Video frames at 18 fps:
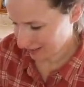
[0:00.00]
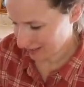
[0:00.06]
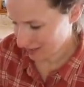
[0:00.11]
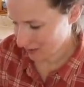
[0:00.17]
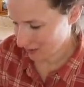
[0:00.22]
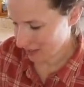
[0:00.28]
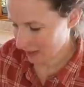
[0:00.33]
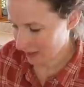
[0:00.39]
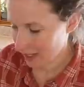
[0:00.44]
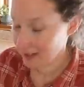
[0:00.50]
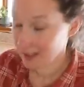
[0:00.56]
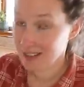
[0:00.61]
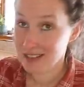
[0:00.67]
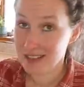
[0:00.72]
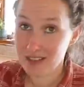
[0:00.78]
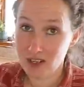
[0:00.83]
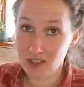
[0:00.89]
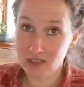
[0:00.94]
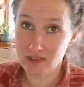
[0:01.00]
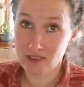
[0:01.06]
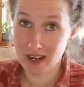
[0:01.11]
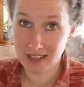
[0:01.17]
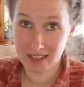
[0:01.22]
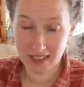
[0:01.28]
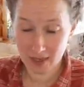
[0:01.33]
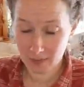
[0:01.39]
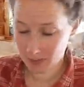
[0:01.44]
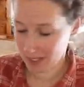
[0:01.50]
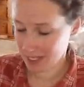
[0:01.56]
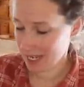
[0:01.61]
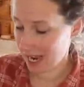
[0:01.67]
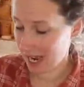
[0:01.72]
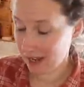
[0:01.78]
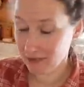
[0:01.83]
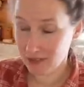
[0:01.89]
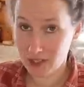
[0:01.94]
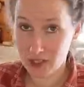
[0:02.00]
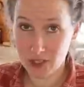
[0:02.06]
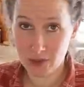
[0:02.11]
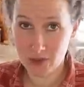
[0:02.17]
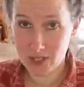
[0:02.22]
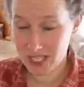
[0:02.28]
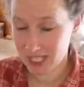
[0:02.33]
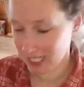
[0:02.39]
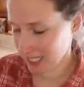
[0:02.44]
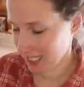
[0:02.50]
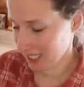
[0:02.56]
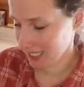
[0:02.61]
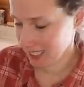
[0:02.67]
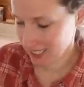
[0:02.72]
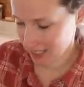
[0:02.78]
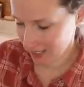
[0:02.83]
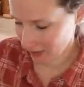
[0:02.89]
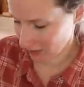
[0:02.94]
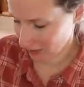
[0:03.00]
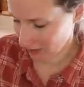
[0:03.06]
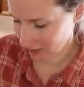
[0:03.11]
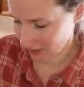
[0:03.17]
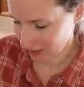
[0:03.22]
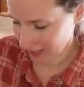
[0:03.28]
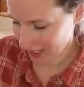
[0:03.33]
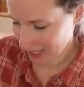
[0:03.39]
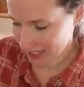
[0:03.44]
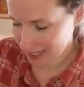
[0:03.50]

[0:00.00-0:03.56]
So, and then this is all divided up into afternoon tea, dinner,